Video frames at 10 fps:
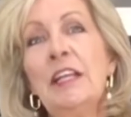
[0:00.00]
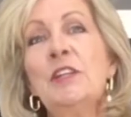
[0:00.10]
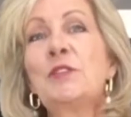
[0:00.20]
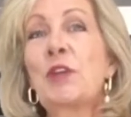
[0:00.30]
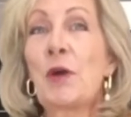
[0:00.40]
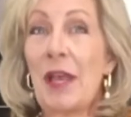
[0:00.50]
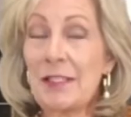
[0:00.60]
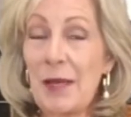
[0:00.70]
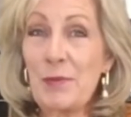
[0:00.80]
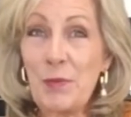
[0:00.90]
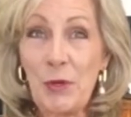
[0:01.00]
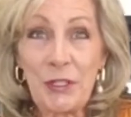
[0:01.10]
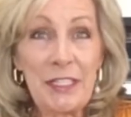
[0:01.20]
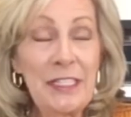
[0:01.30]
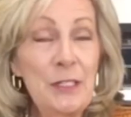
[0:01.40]
So as I'm
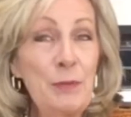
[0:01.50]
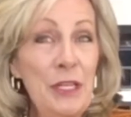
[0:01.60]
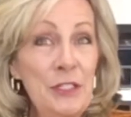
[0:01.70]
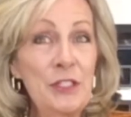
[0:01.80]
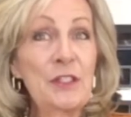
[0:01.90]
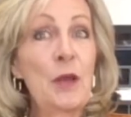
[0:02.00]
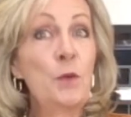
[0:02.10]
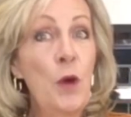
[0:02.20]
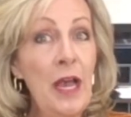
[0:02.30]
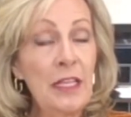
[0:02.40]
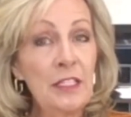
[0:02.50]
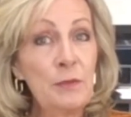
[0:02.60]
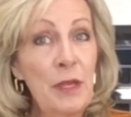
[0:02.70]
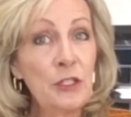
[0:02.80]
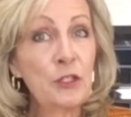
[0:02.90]
working into peaches, I want you to
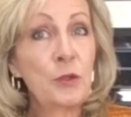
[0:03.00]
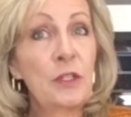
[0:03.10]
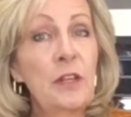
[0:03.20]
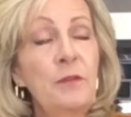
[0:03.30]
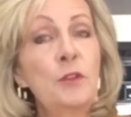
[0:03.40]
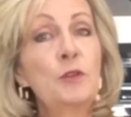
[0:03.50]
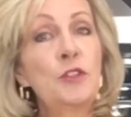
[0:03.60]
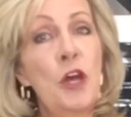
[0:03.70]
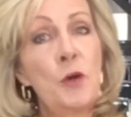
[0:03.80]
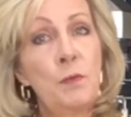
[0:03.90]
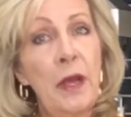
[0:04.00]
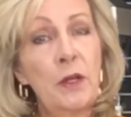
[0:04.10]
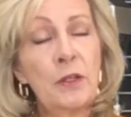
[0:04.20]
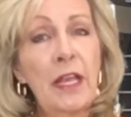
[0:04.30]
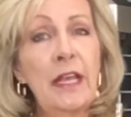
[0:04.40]
make sure if you don't buy
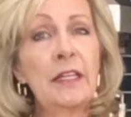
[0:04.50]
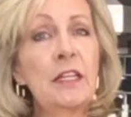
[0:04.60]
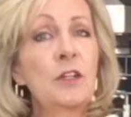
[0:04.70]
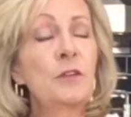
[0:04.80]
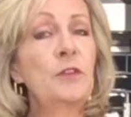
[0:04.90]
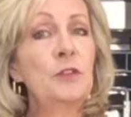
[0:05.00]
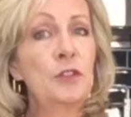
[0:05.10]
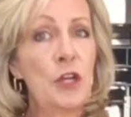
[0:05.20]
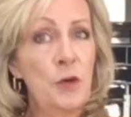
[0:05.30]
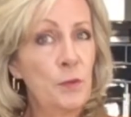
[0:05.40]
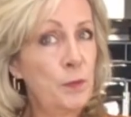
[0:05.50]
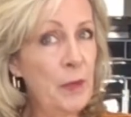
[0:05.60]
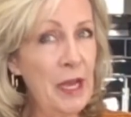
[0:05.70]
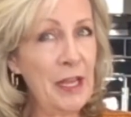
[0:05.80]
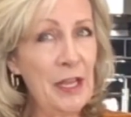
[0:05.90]
organic or if you don't
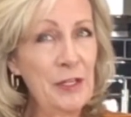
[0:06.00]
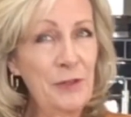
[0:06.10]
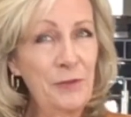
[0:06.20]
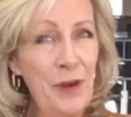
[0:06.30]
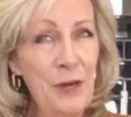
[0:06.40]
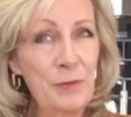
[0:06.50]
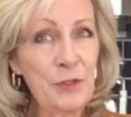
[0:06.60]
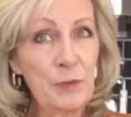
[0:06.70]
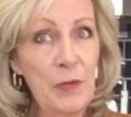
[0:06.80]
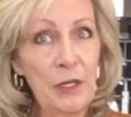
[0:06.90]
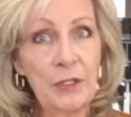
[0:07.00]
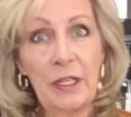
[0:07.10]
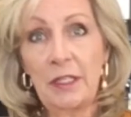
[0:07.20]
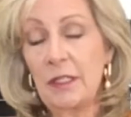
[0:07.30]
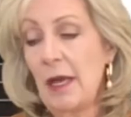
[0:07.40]
buy at your farmer's
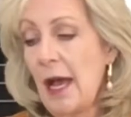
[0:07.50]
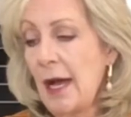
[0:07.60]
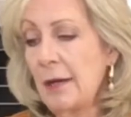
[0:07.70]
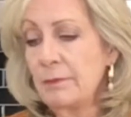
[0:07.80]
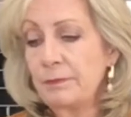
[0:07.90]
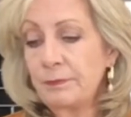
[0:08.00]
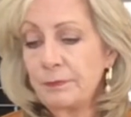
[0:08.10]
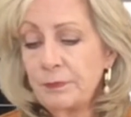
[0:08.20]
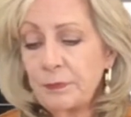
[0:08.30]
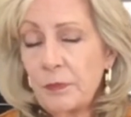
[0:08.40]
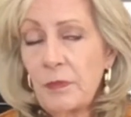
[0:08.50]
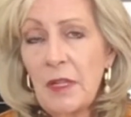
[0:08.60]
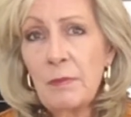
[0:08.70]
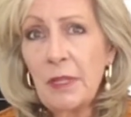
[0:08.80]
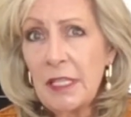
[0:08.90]
market,
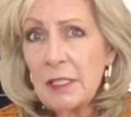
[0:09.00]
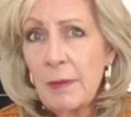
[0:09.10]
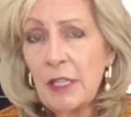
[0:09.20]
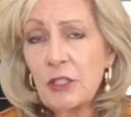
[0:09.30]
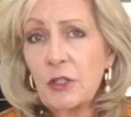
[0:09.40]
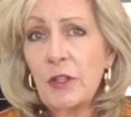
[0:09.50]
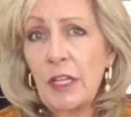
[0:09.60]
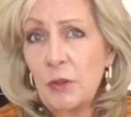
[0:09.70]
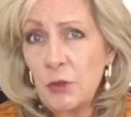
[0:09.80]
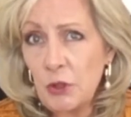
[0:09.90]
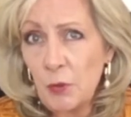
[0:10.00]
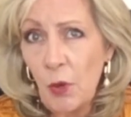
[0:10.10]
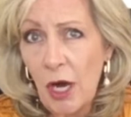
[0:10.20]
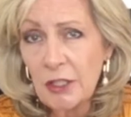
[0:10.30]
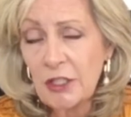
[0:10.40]
please make sure that you do
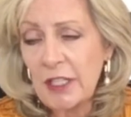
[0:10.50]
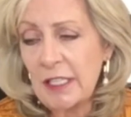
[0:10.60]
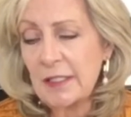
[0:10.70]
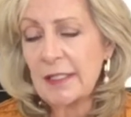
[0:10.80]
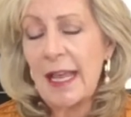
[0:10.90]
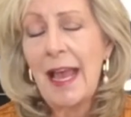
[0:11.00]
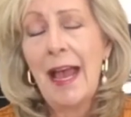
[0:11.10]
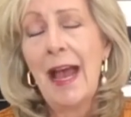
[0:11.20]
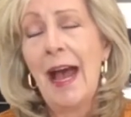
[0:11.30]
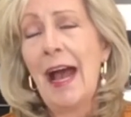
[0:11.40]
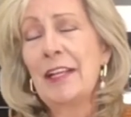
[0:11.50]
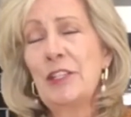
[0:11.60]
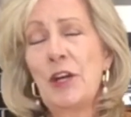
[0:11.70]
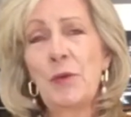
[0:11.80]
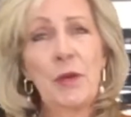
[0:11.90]
wash these. I
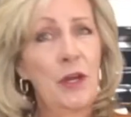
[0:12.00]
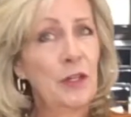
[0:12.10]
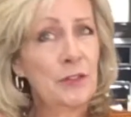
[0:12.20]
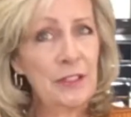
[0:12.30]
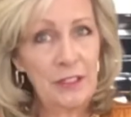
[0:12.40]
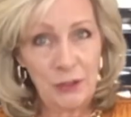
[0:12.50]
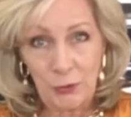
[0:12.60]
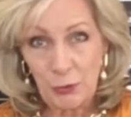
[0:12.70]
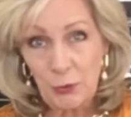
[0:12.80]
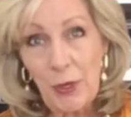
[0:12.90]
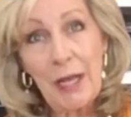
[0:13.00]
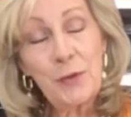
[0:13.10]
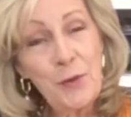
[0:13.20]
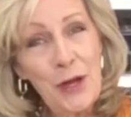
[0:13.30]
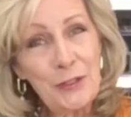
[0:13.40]
know we all try to
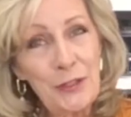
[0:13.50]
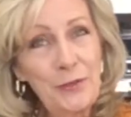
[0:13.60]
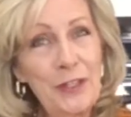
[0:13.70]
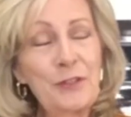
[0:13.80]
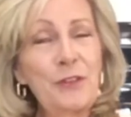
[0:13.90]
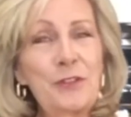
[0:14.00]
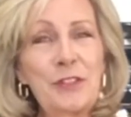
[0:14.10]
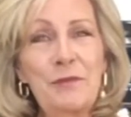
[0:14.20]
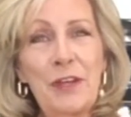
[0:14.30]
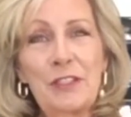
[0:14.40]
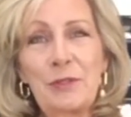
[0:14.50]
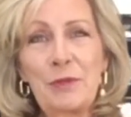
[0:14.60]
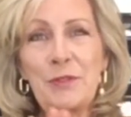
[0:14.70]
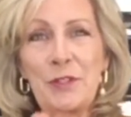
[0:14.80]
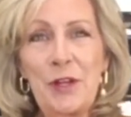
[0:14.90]
wash our fruits and
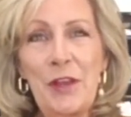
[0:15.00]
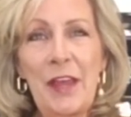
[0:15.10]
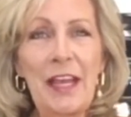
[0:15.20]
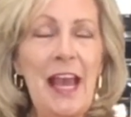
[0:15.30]
vegetables and all that